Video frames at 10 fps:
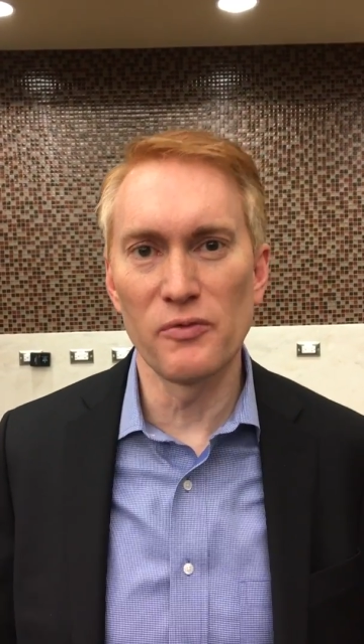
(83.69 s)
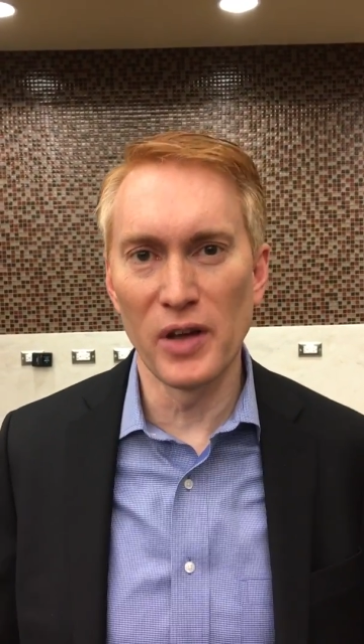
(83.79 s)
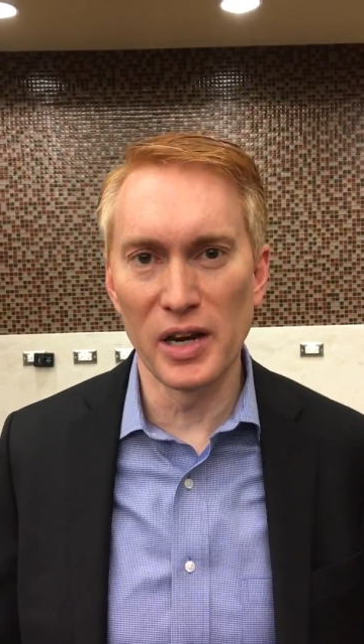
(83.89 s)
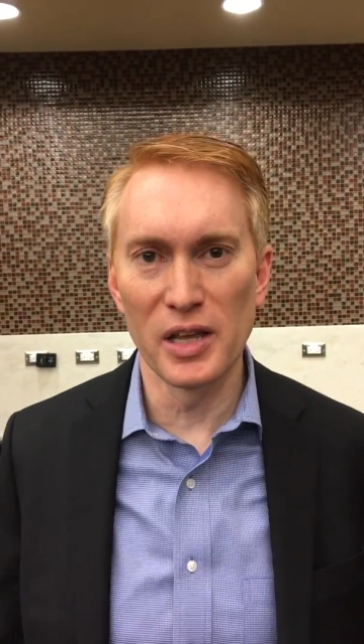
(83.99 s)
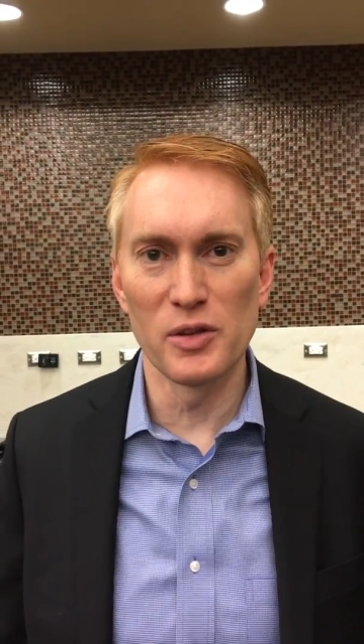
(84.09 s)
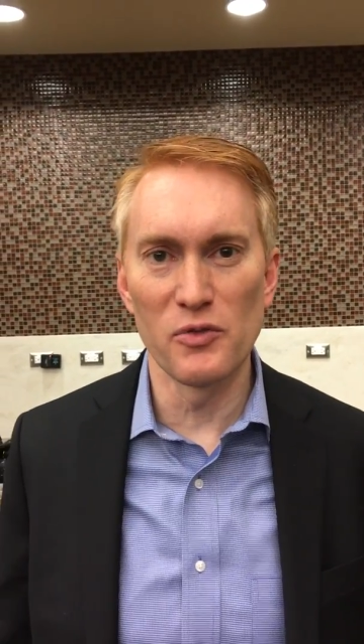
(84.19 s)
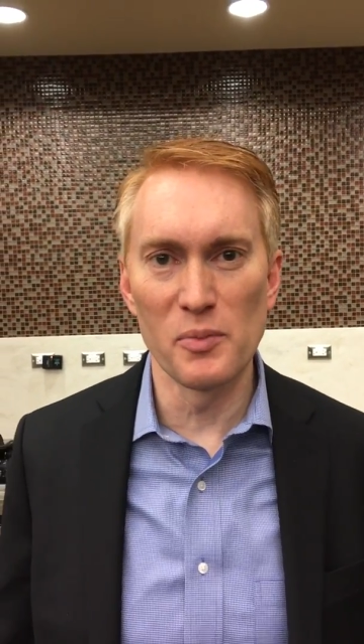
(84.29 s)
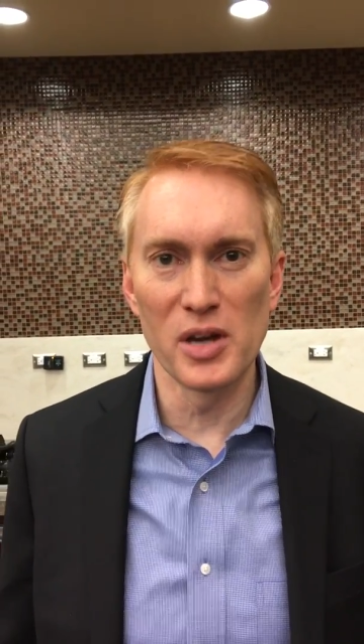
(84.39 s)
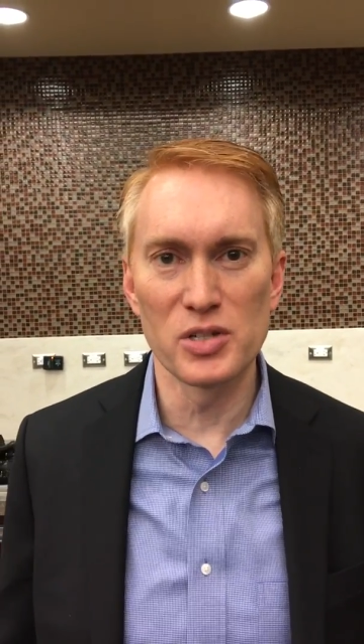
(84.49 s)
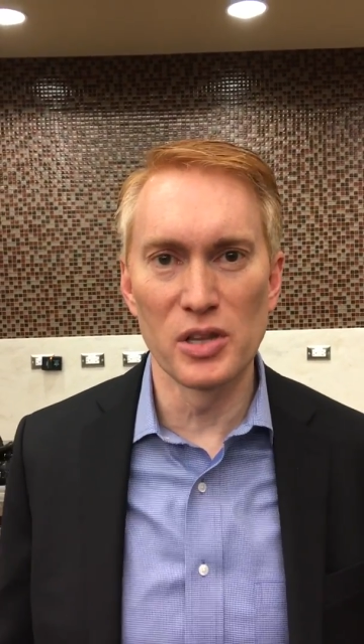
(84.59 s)
finding out the
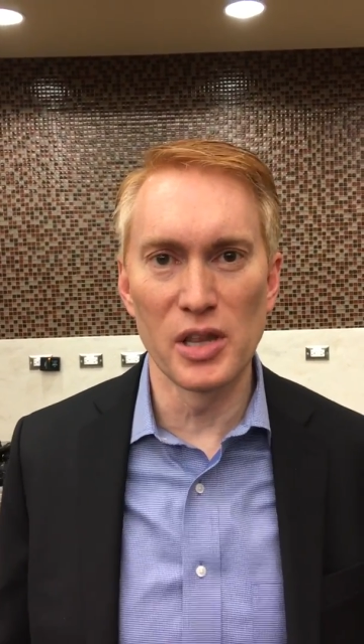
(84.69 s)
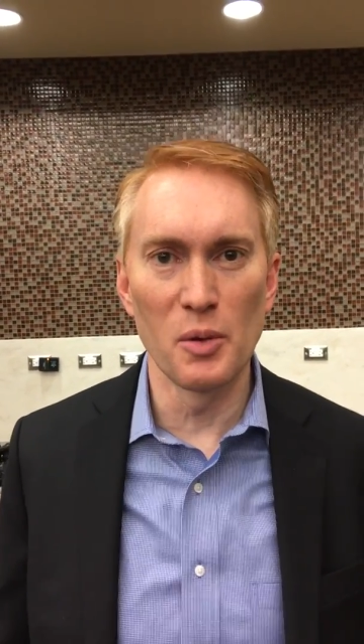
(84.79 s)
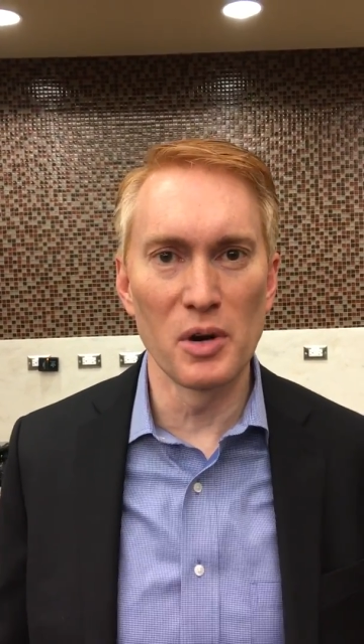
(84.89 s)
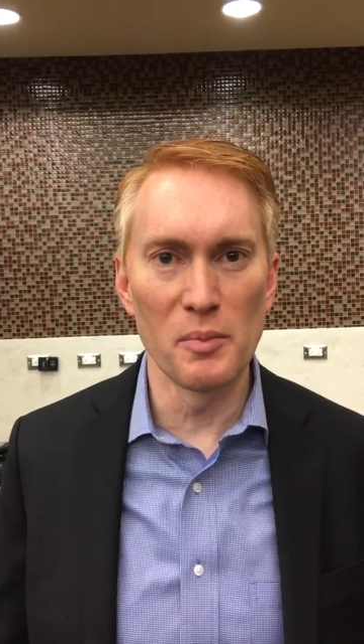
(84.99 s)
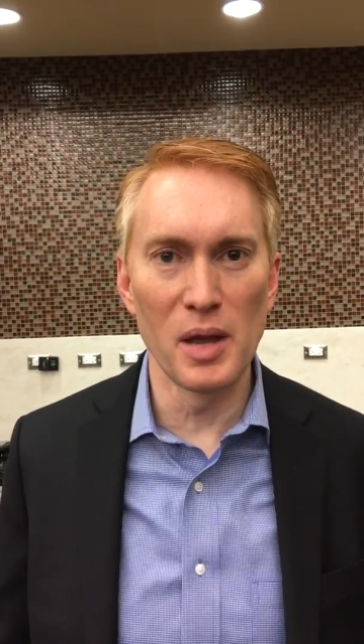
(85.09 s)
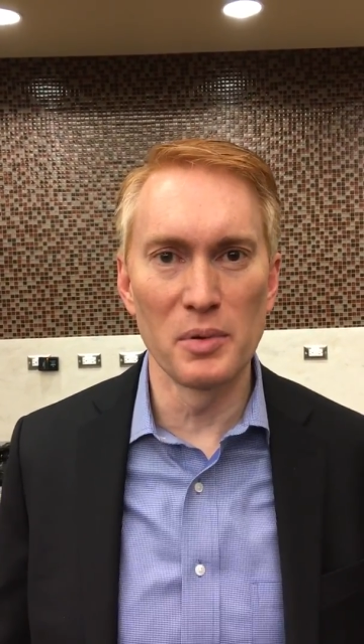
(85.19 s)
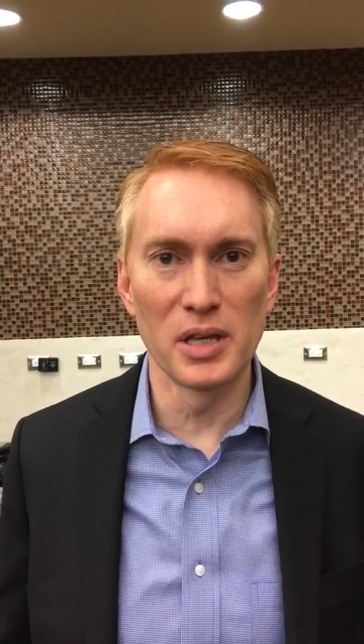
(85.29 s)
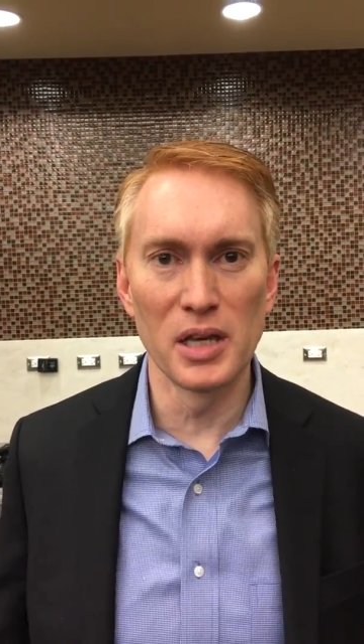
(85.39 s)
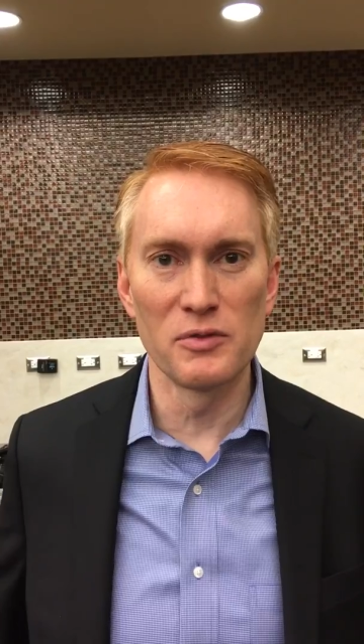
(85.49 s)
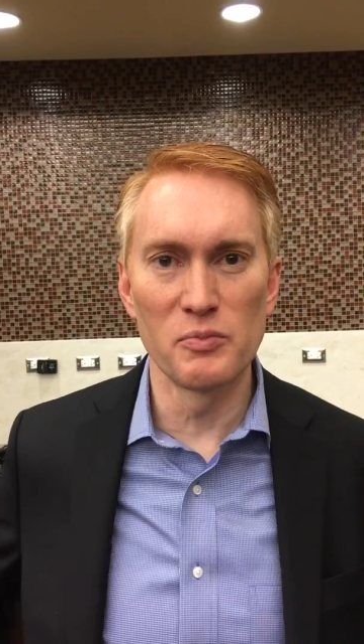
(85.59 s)
information that they want to be able
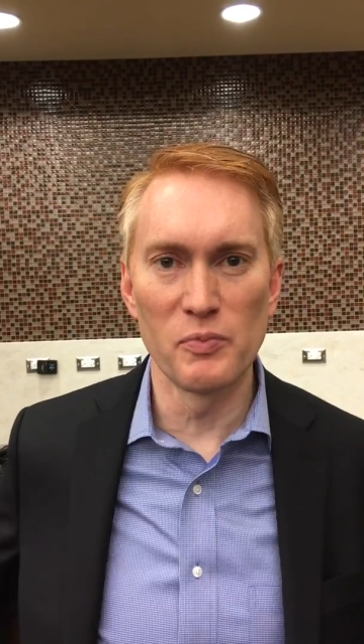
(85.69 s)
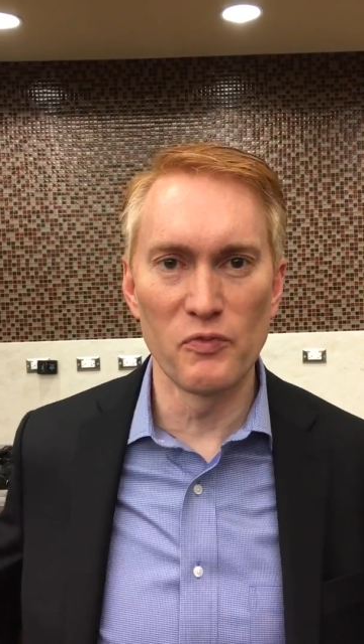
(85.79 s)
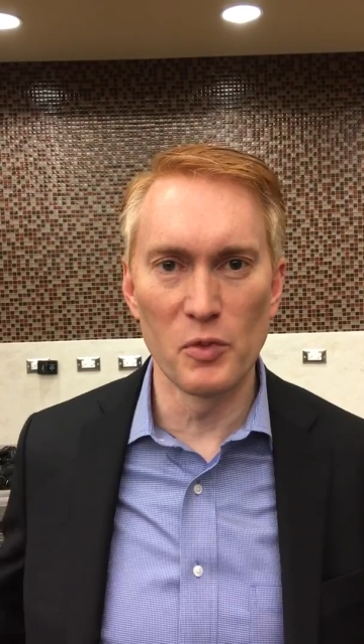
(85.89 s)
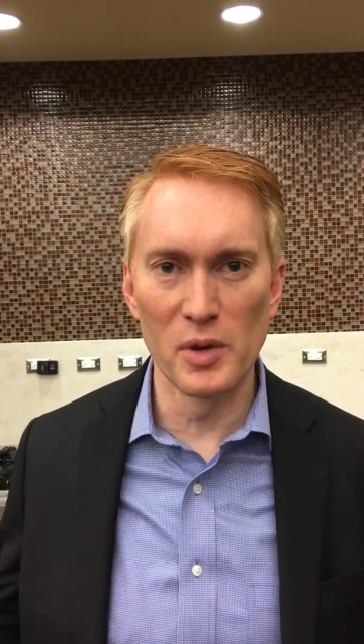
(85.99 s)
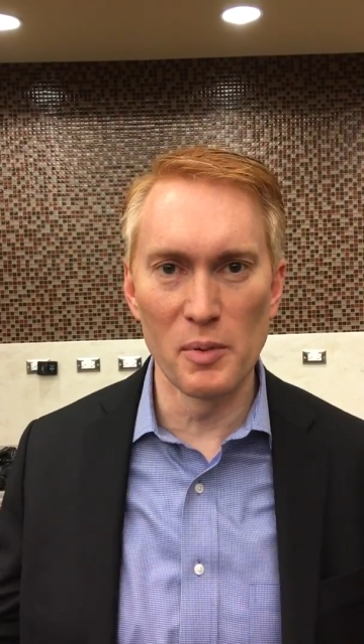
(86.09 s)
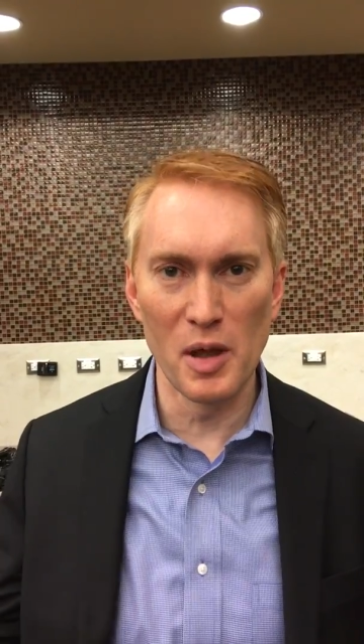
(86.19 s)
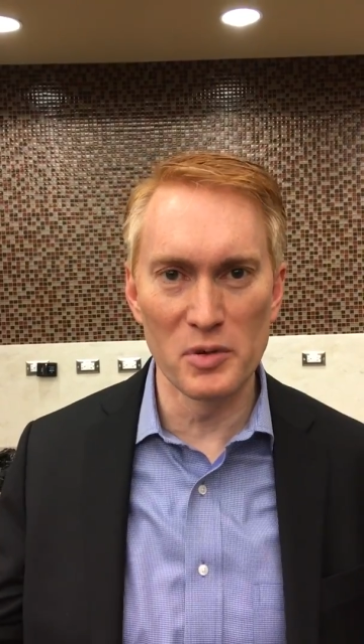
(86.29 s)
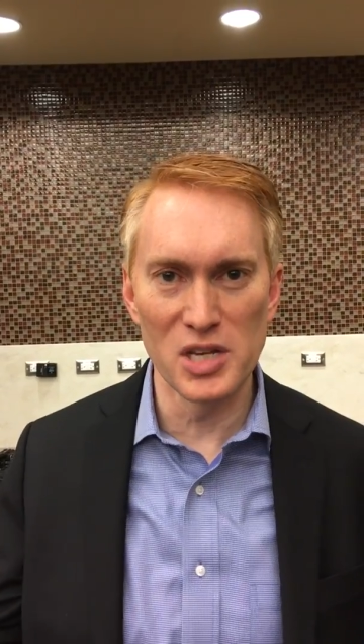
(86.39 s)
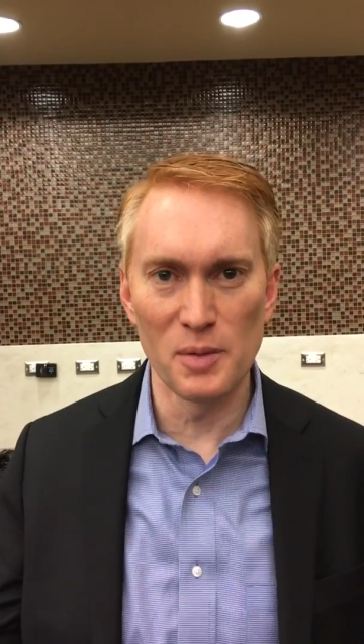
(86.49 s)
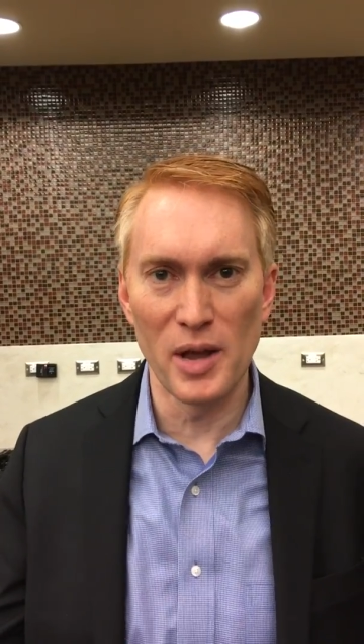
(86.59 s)
to give for me to be
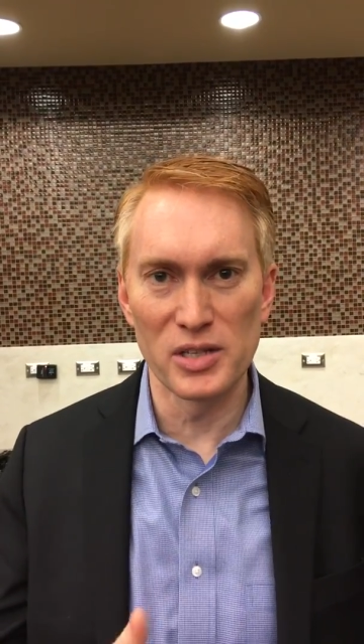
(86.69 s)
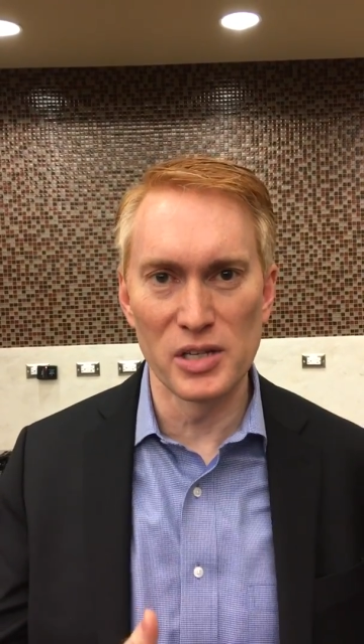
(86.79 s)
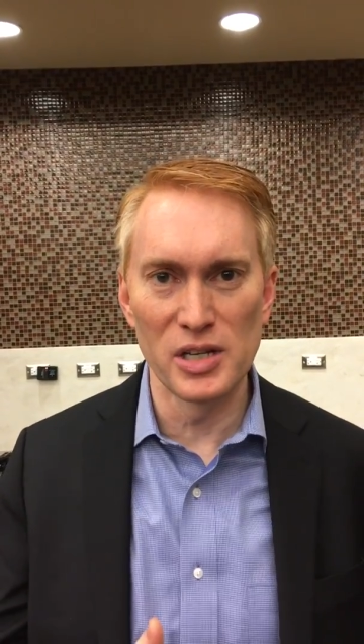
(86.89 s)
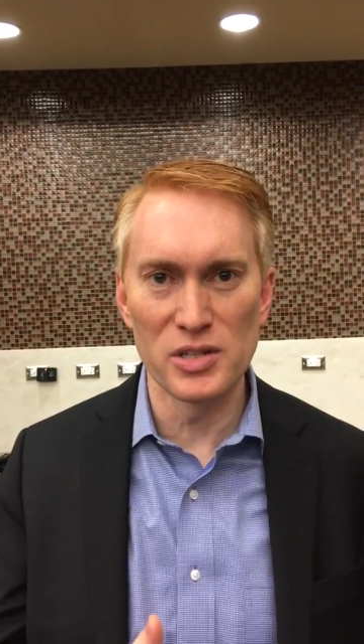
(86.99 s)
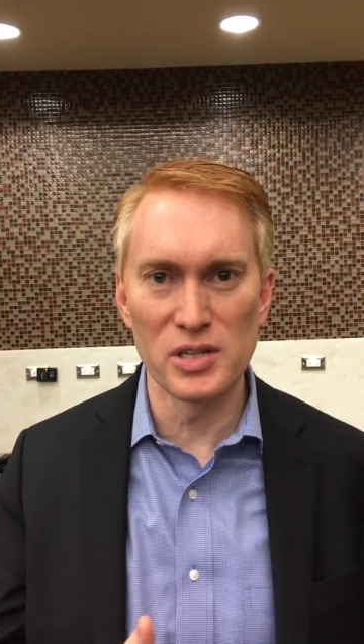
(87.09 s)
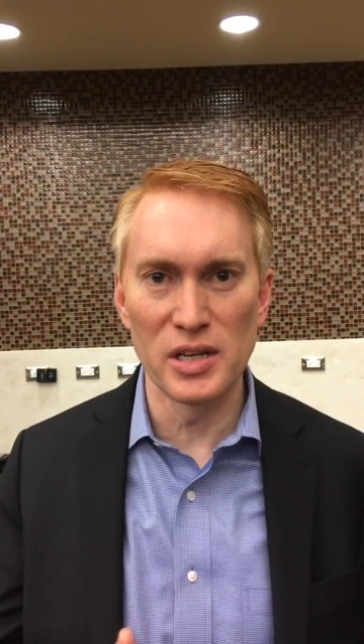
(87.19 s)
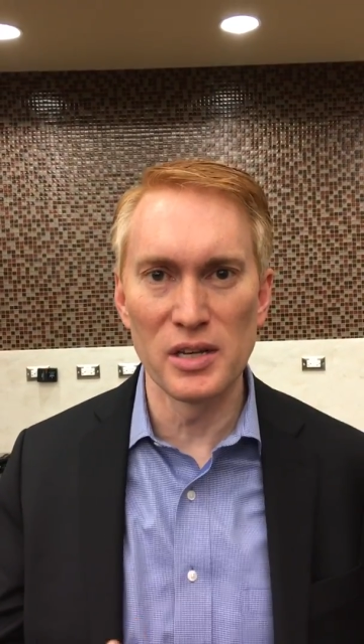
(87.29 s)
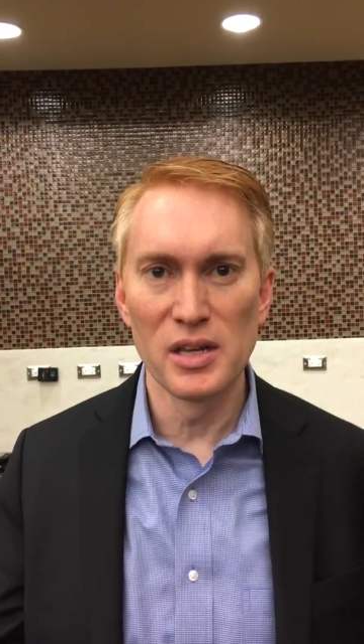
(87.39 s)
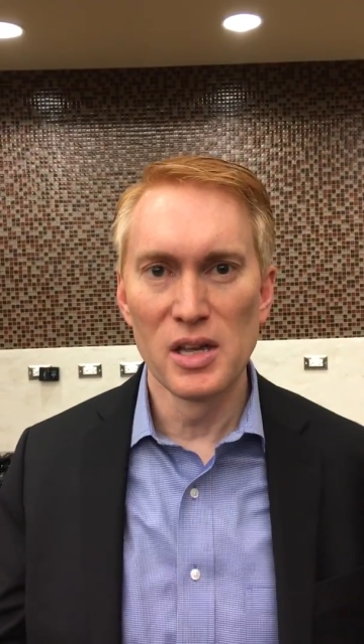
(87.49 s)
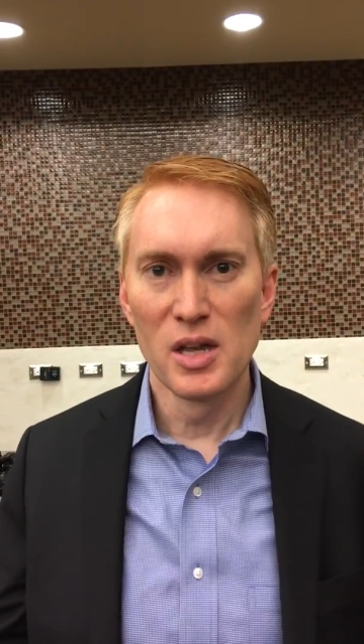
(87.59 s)
able to take back to D.C.